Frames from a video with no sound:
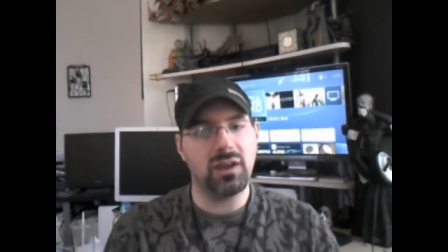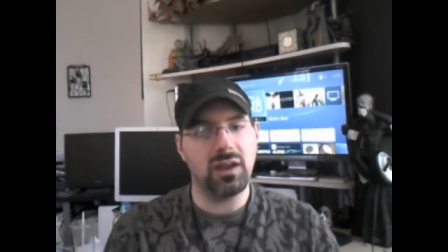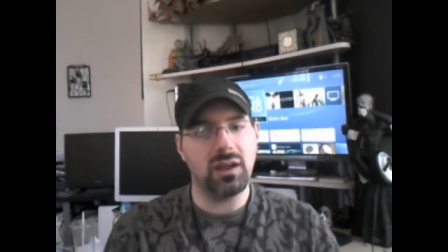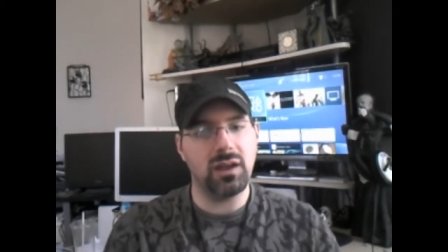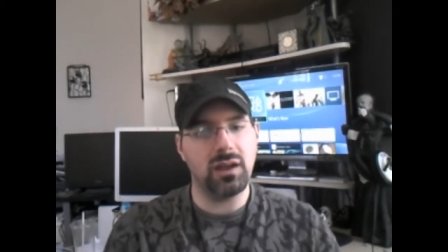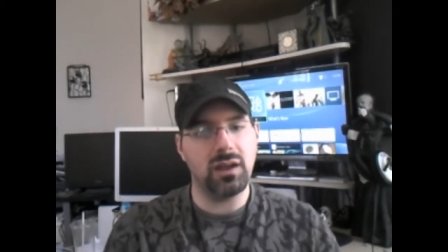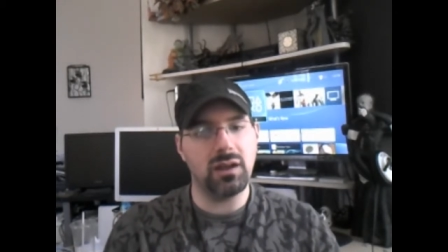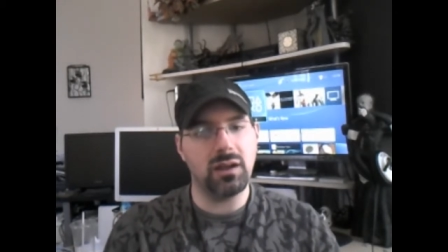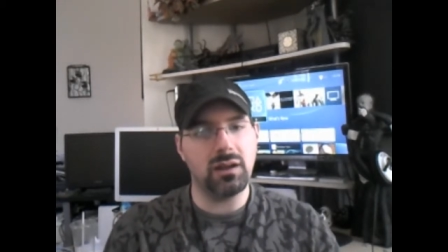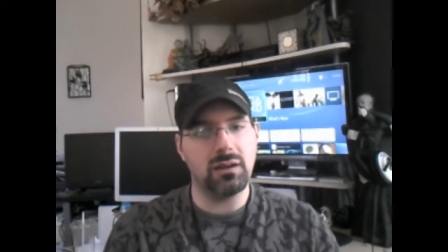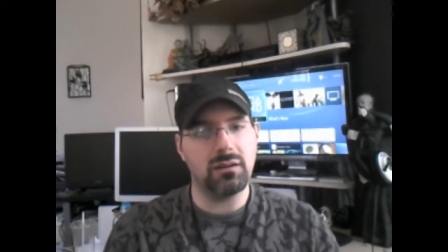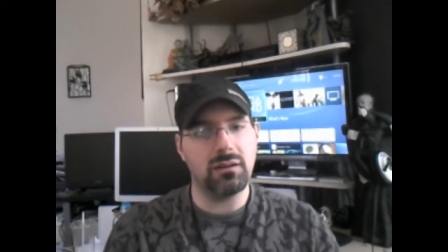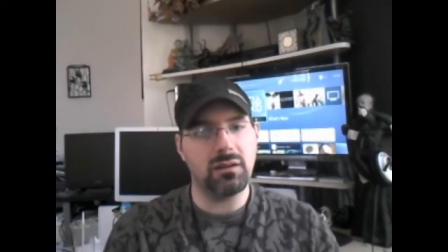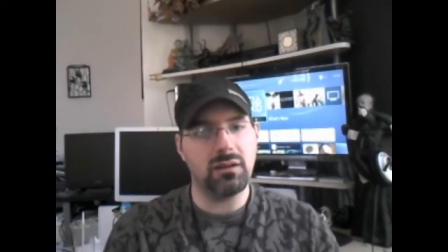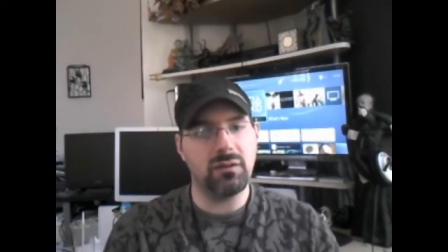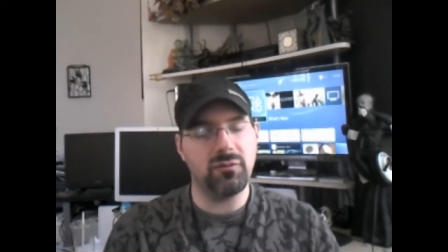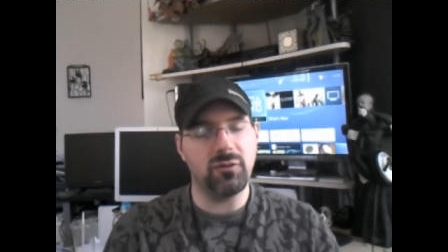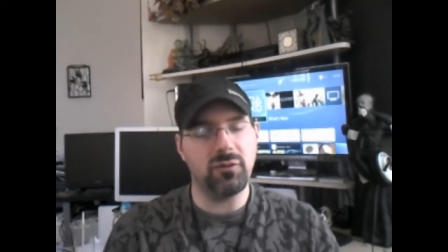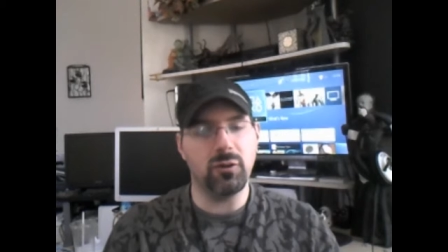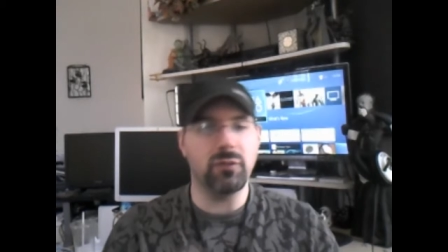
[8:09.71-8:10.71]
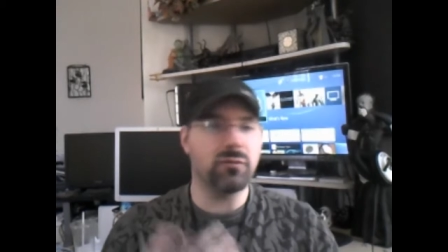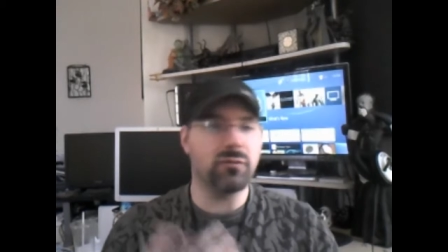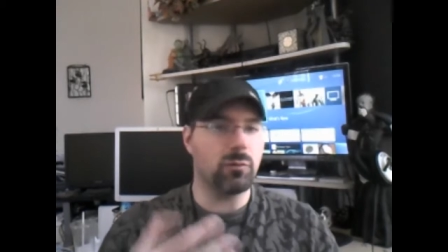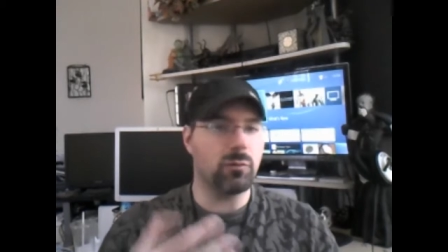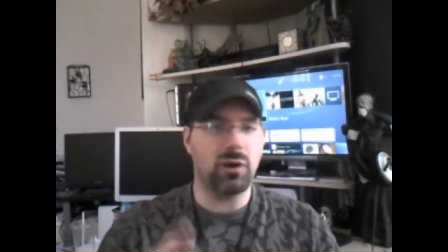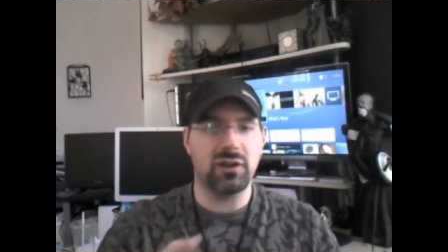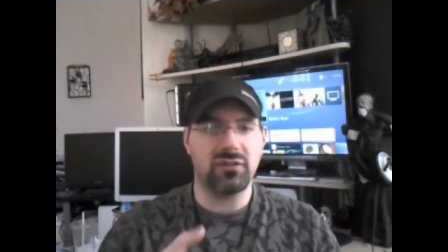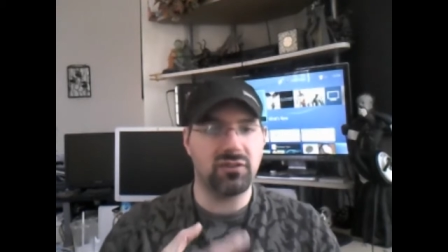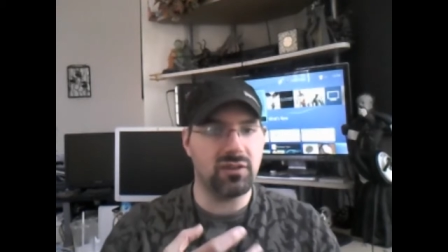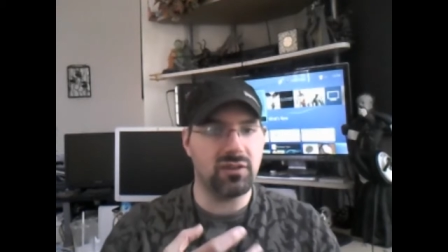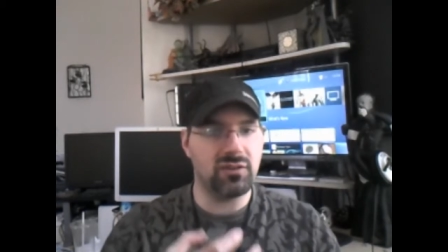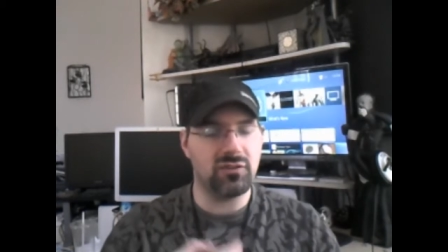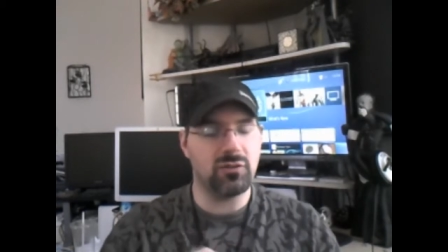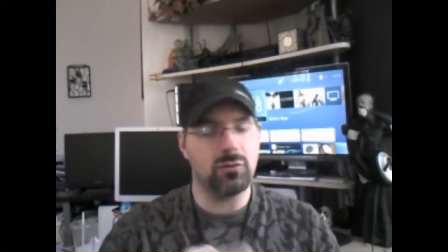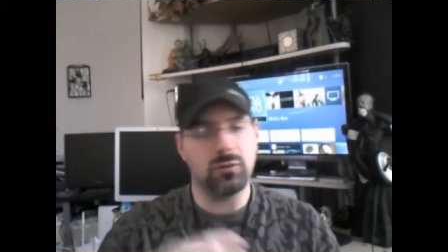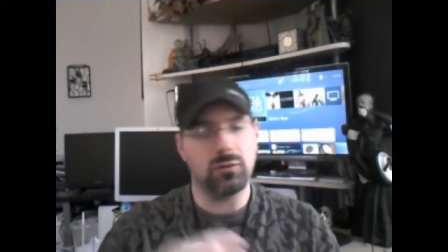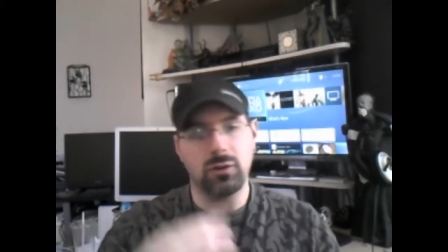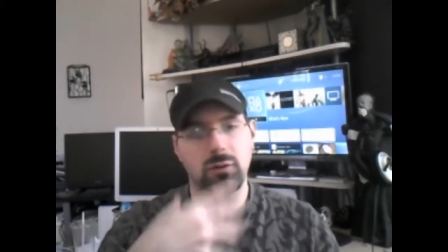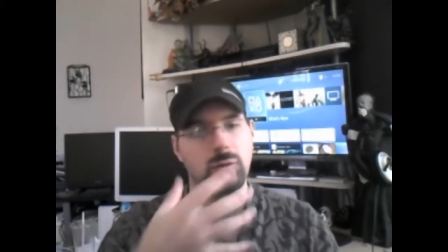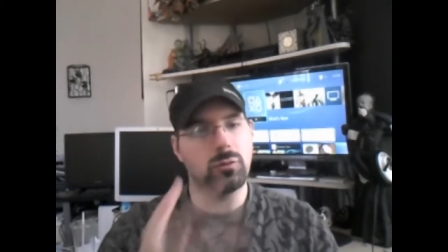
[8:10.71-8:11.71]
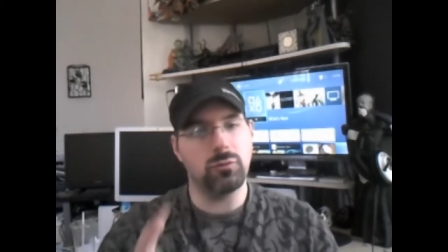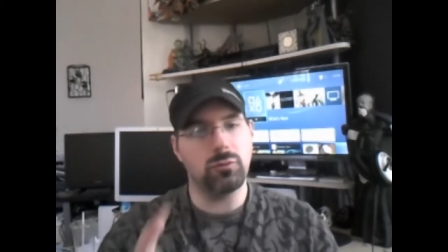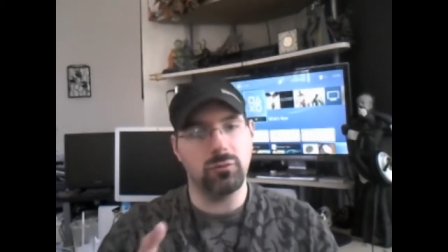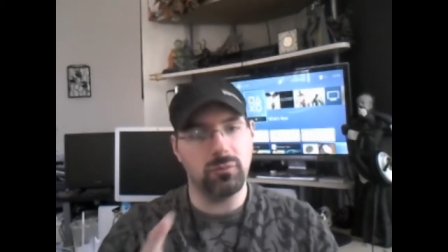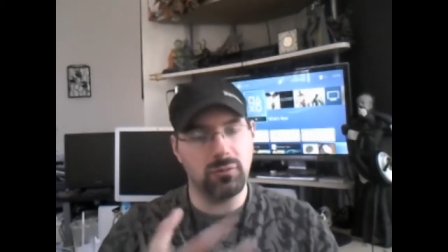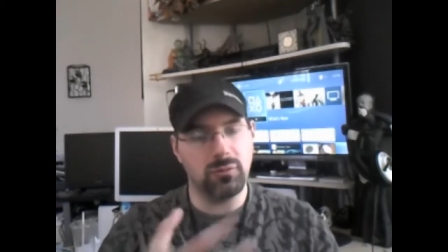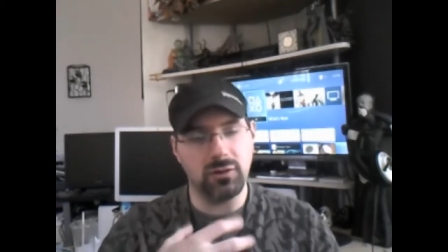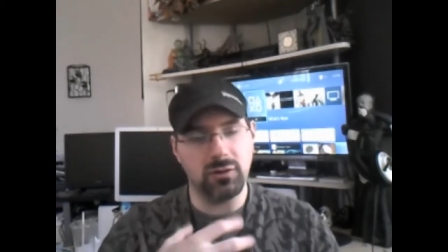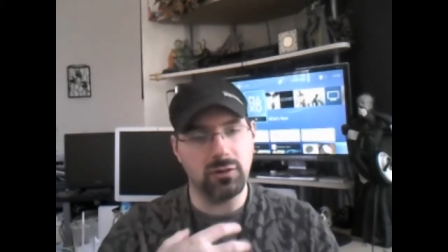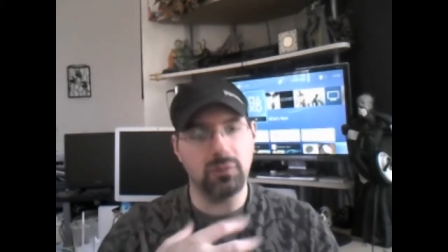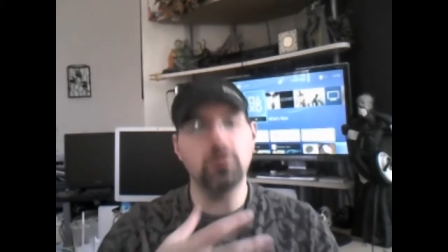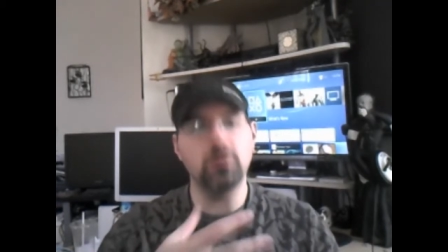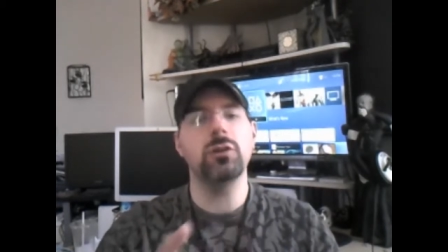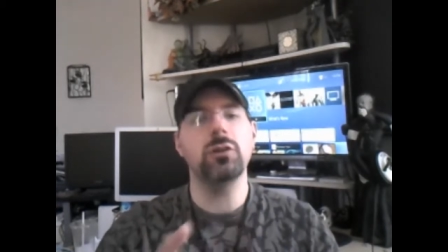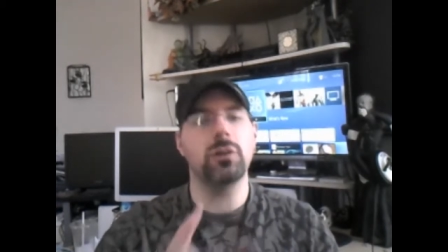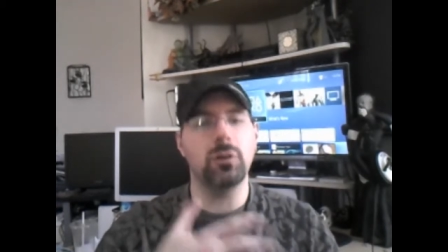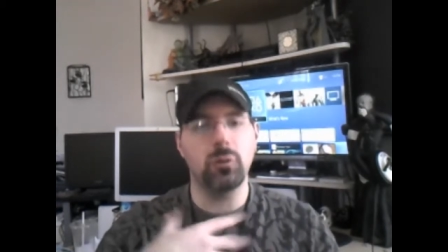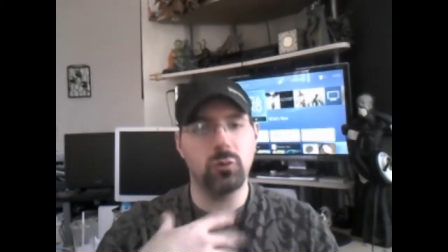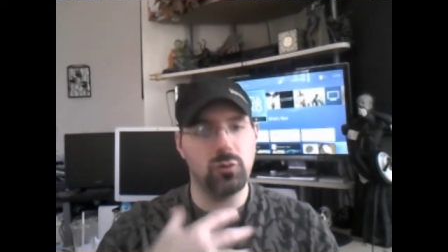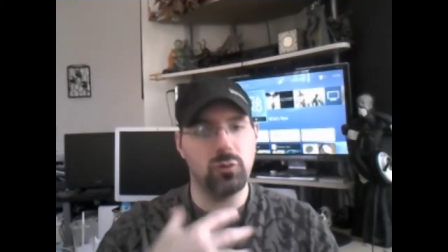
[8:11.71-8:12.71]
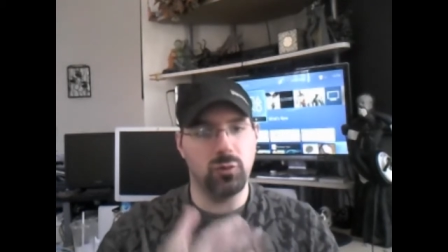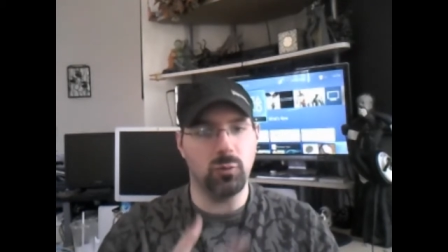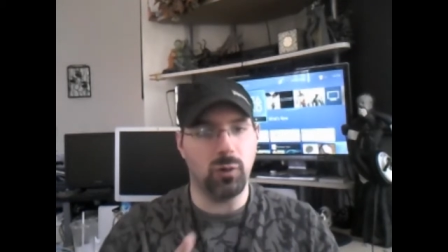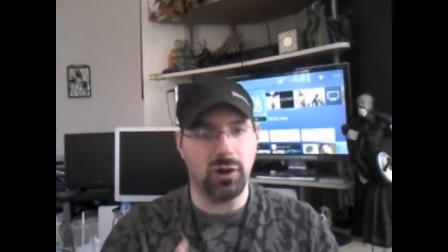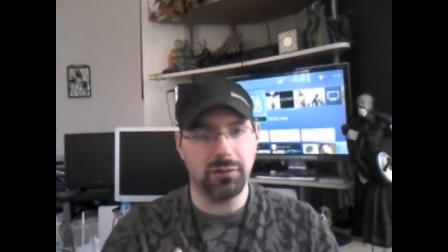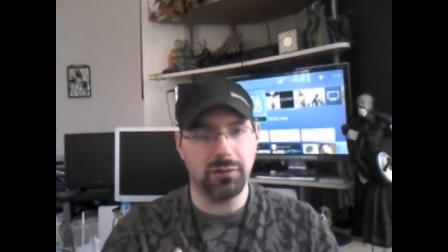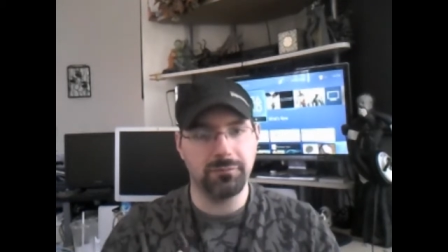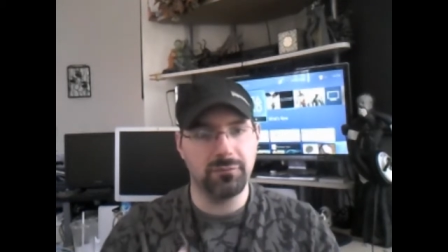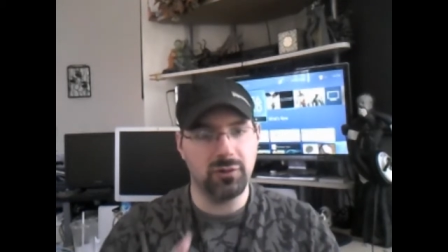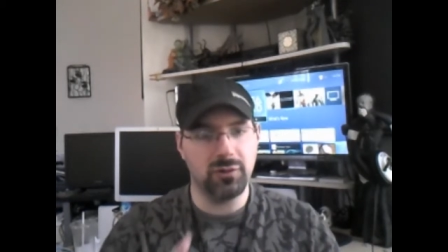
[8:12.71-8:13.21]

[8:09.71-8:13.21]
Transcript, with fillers: and if you ever watch this, you know who you know you know who you are.